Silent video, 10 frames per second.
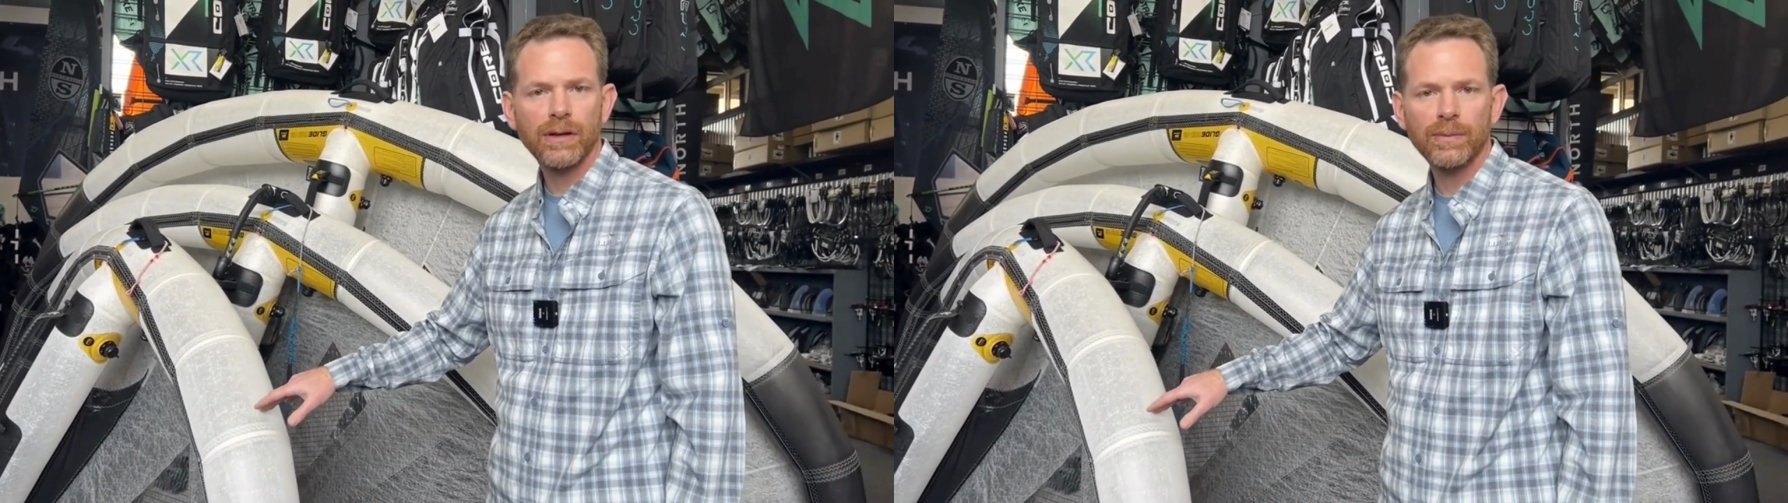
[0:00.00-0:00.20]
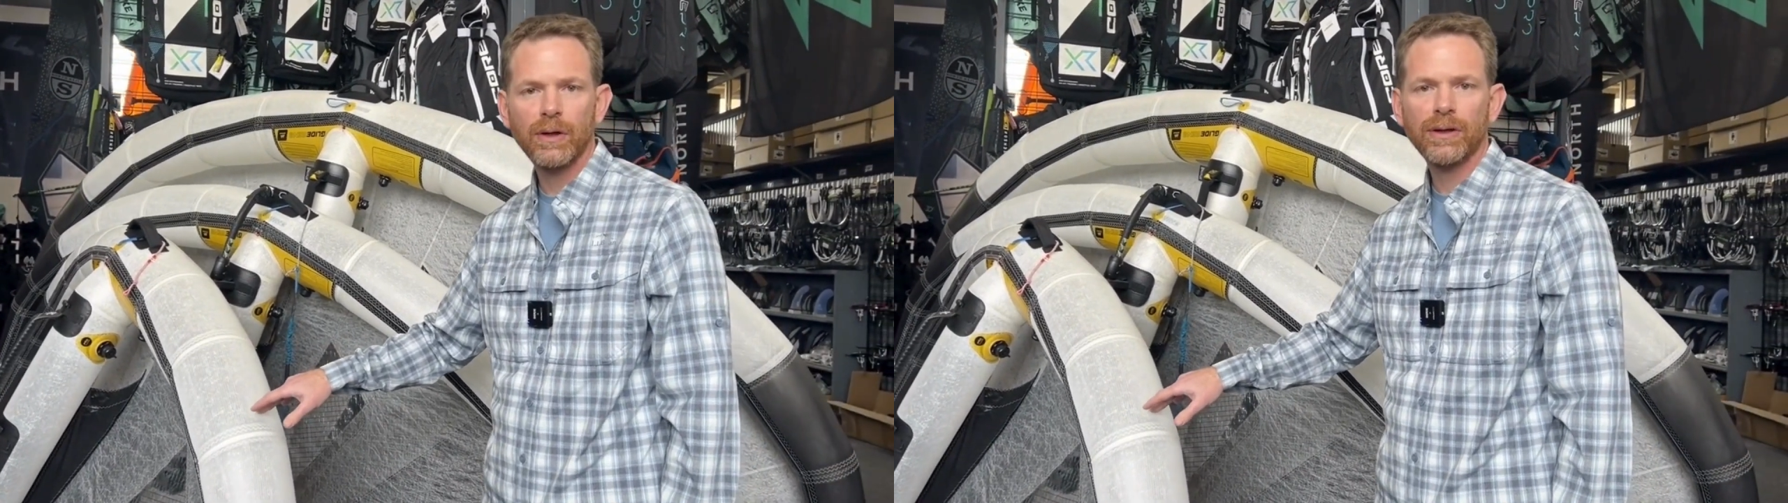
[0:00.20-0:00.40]

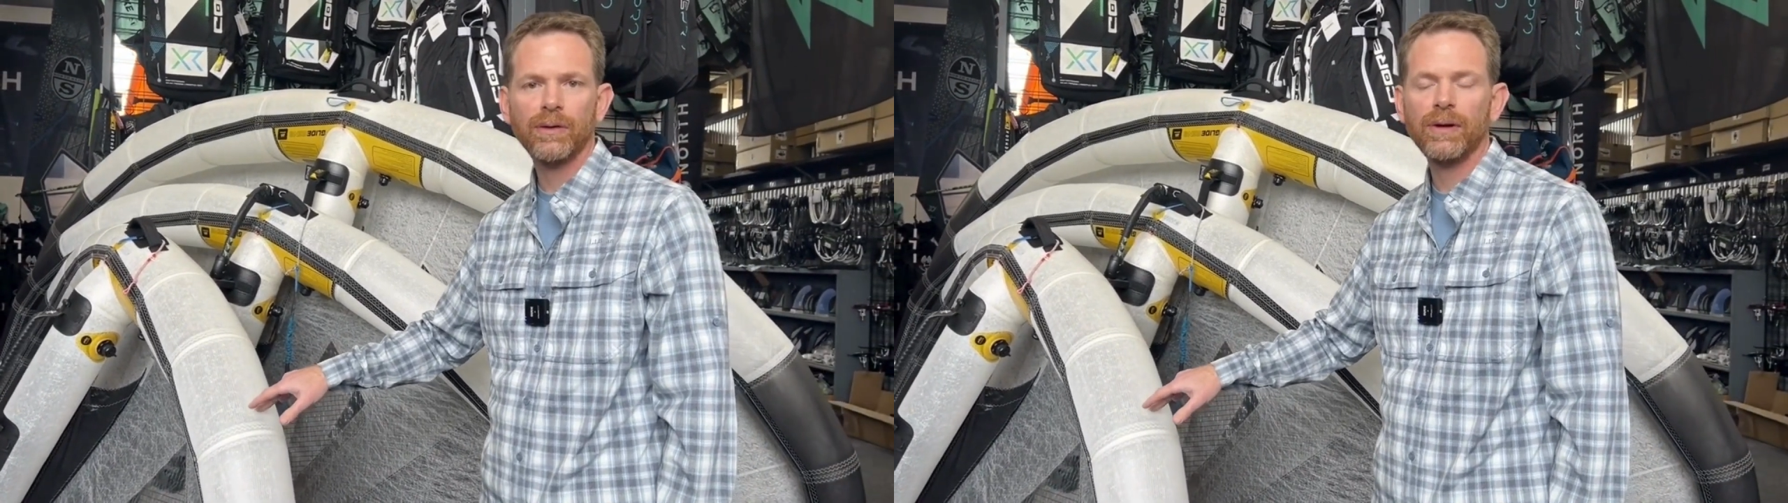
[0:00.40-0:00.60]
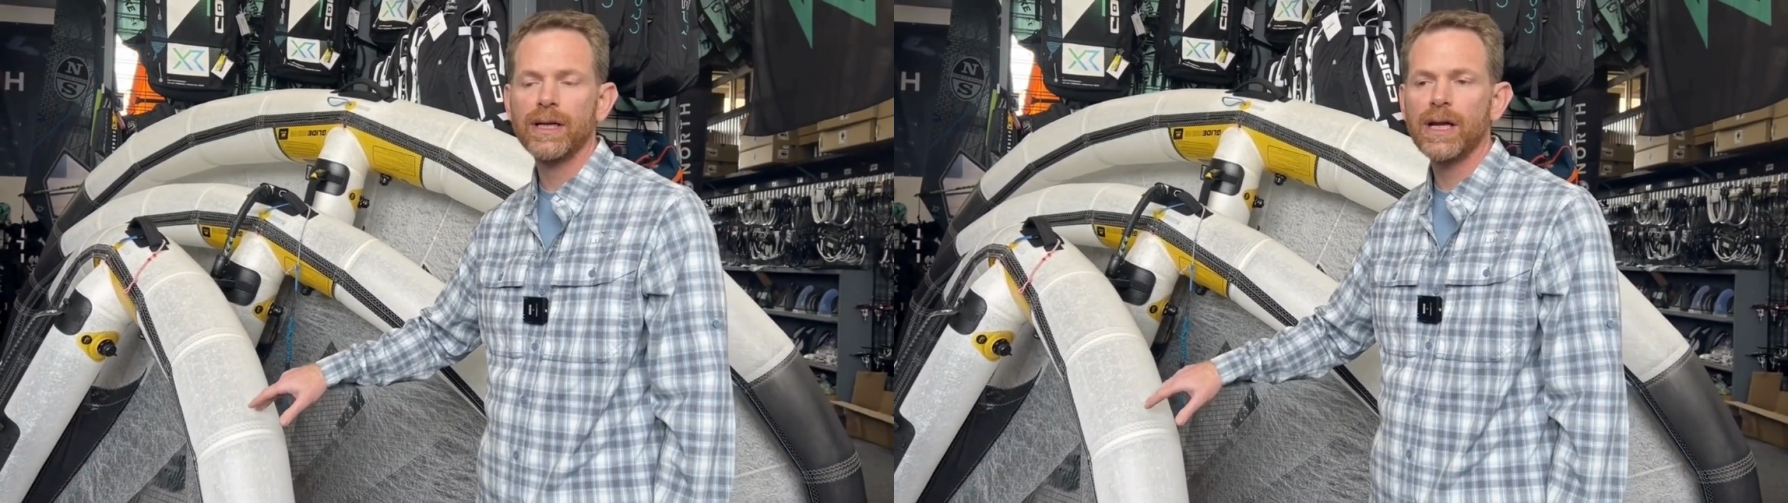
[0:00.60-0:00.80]
on the
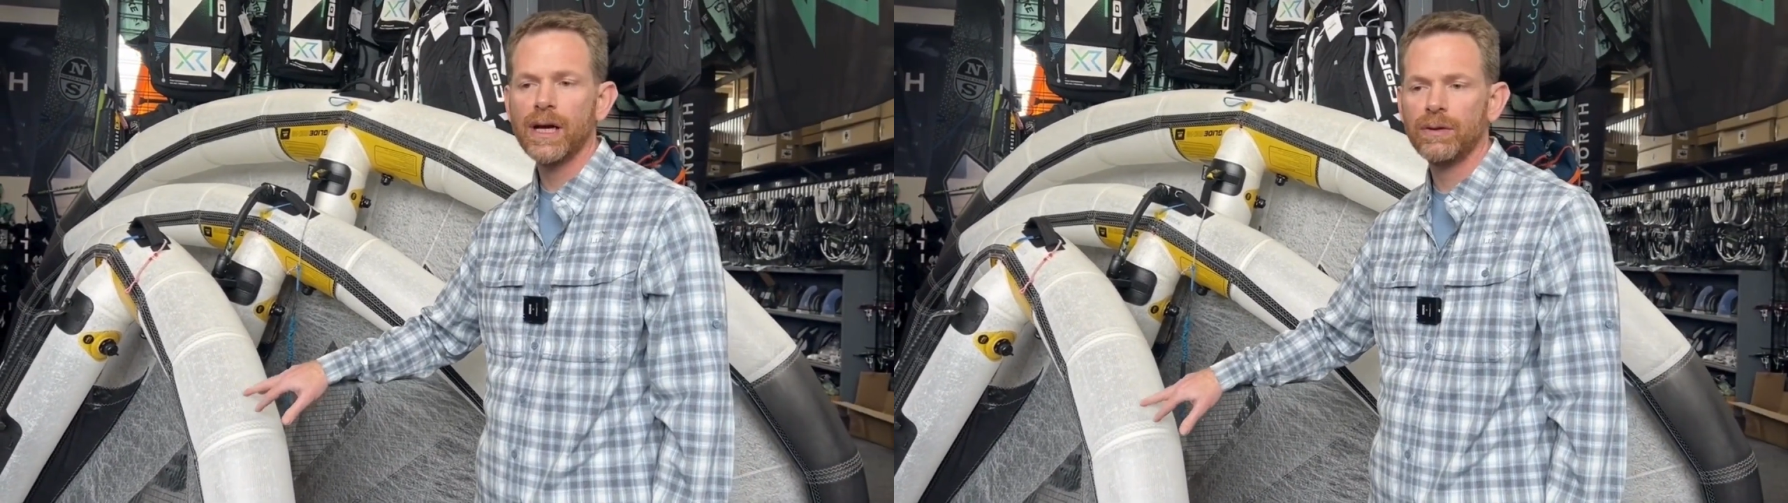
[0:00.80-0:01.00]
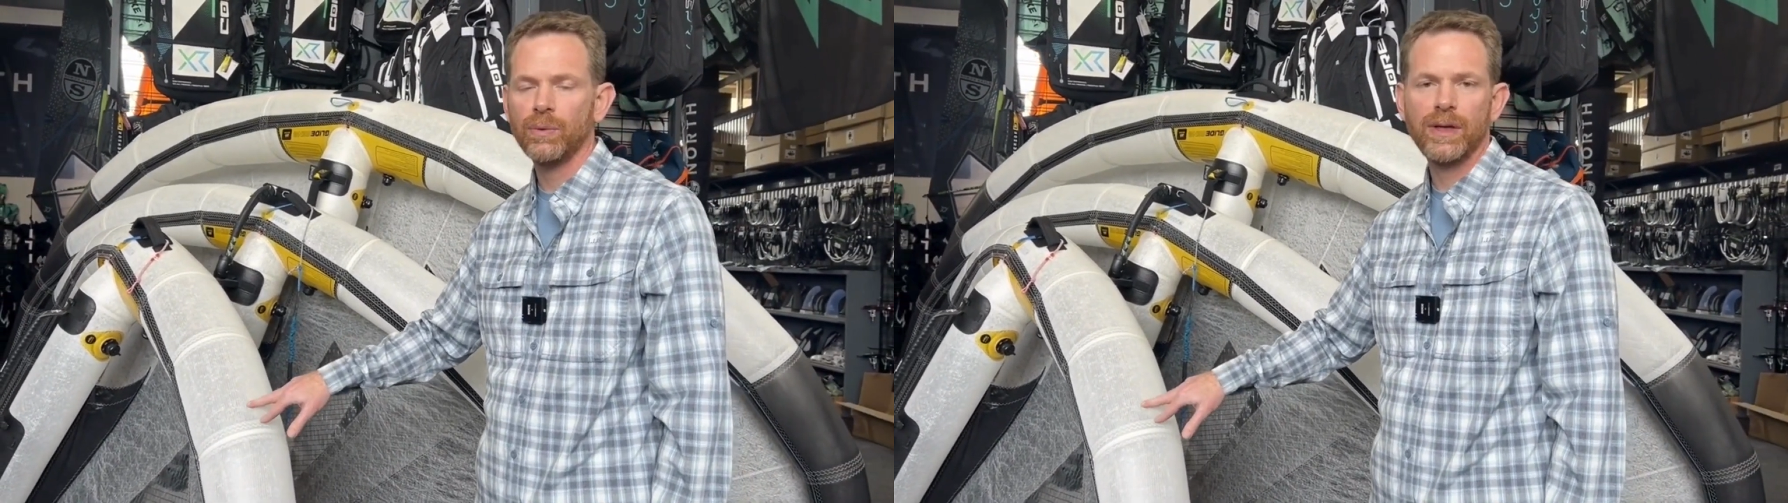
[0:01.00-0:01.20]
market right
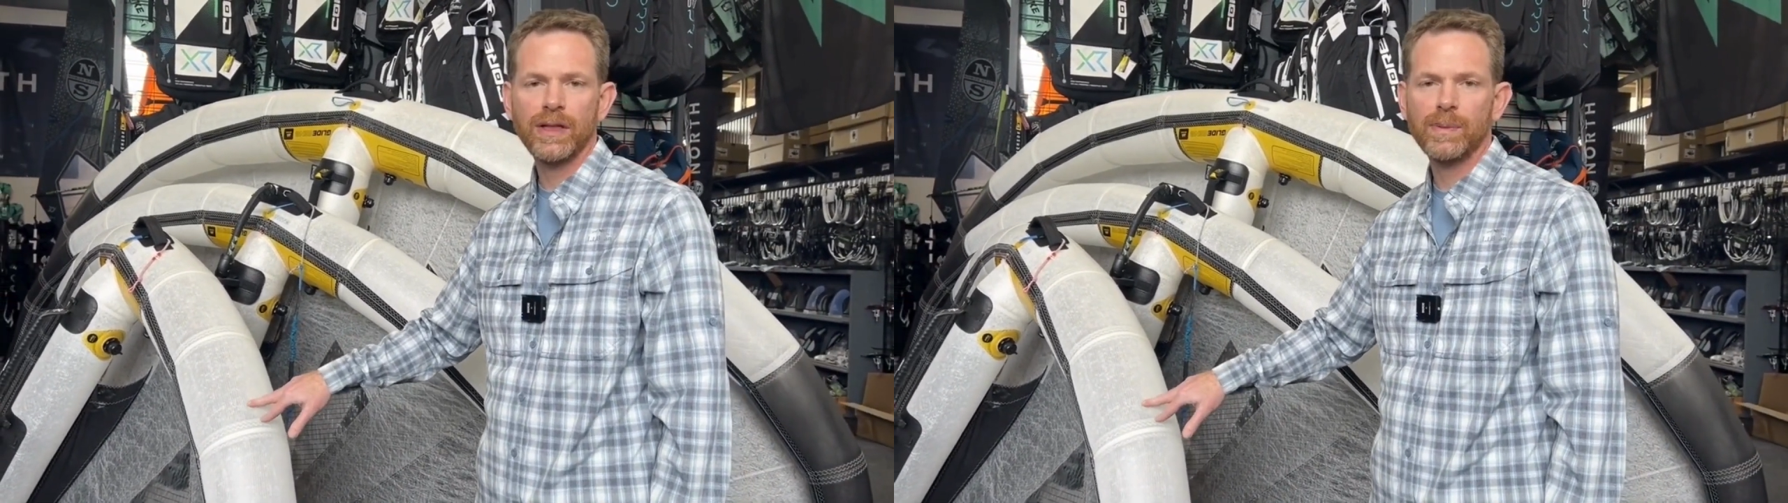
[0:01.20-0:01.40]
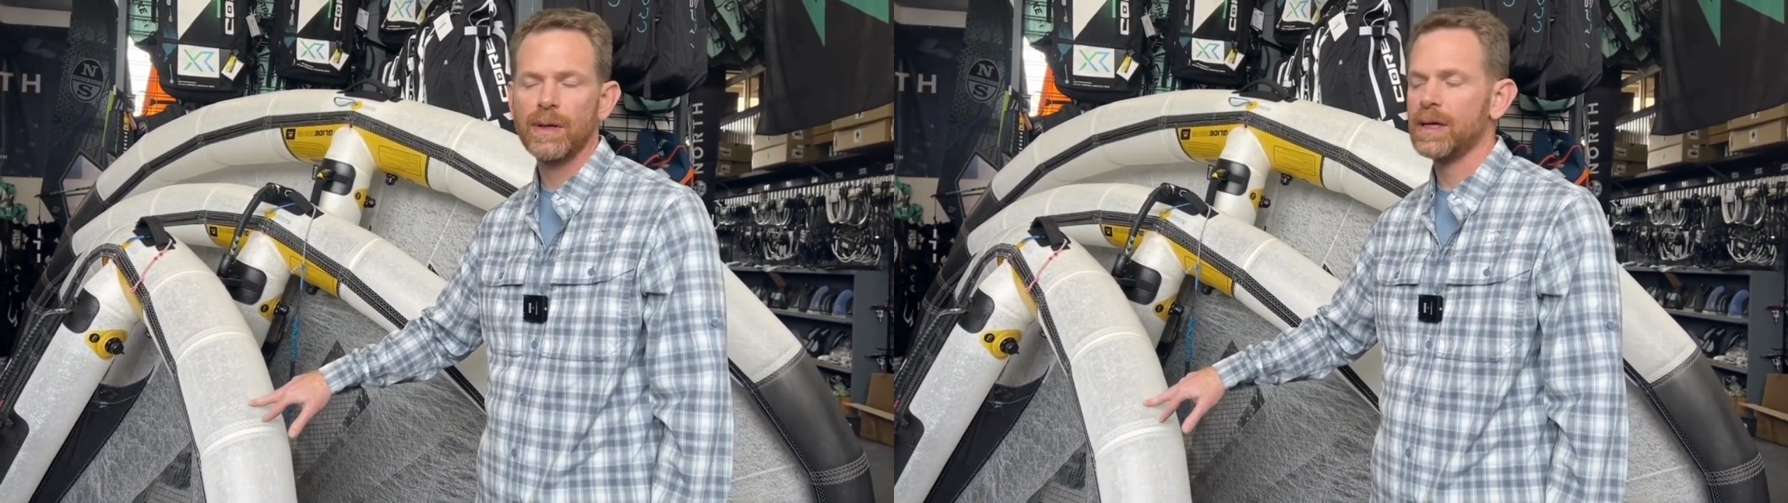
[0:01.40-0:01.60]
now in the
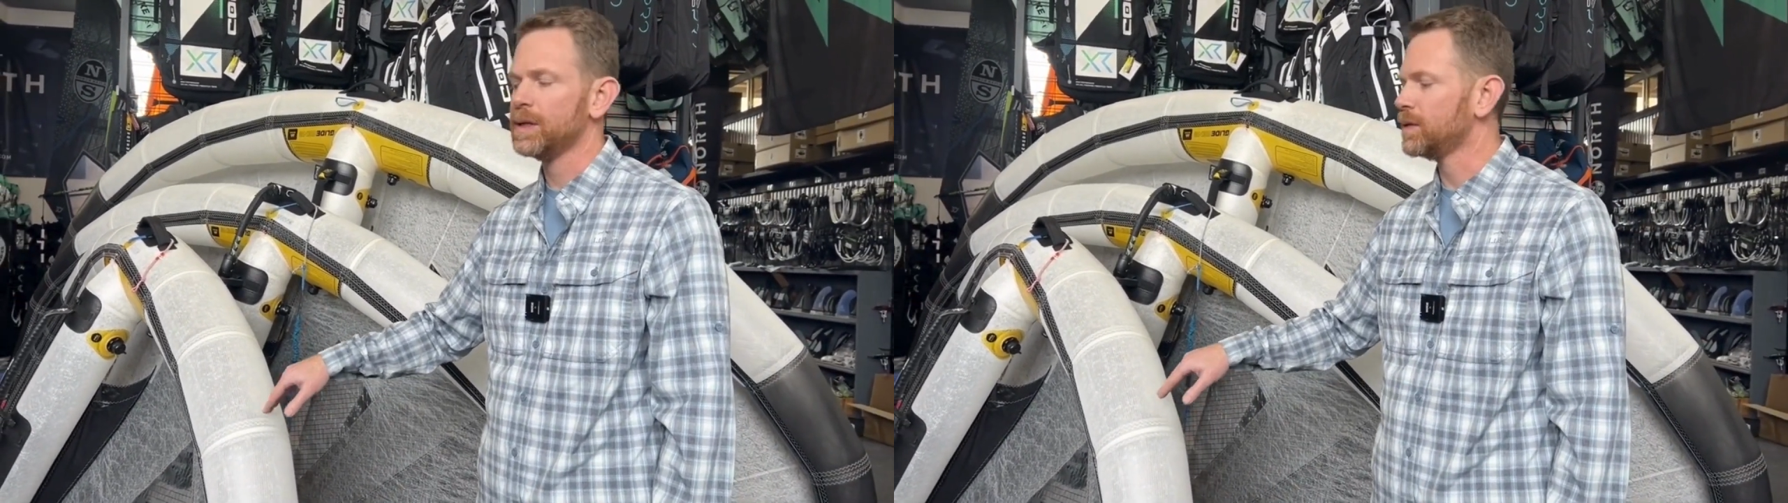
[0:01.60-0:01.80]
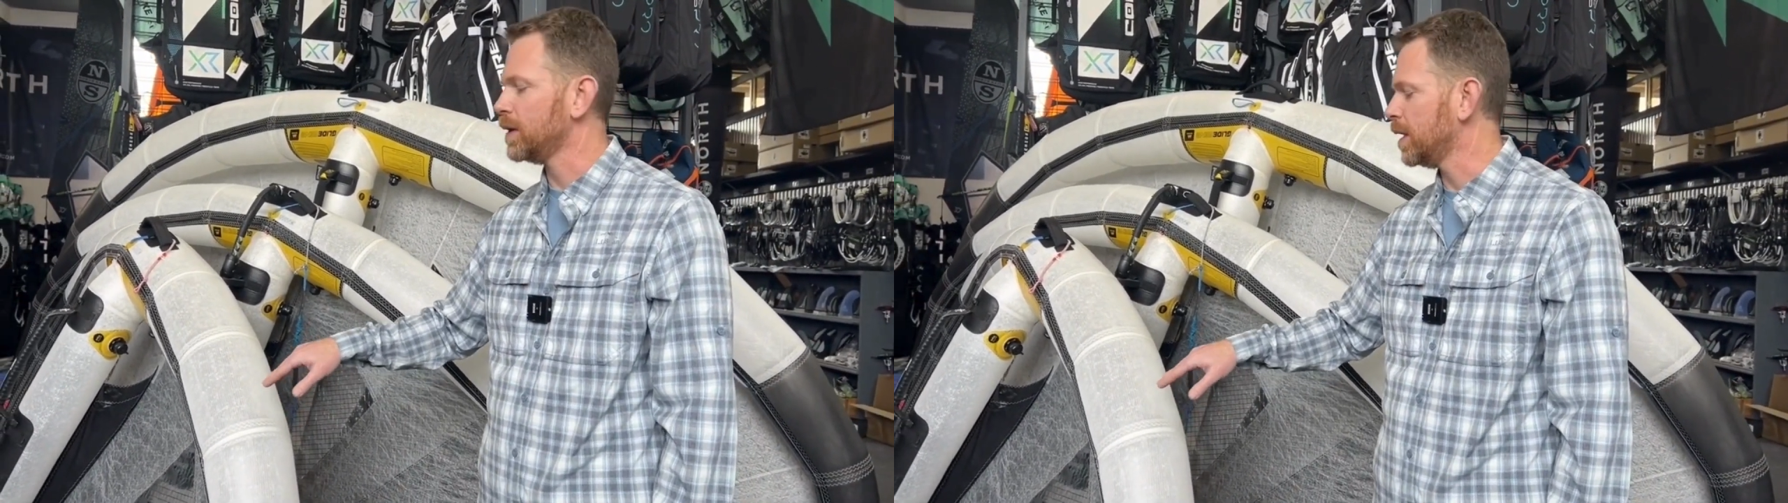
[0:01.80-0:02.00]
wing space,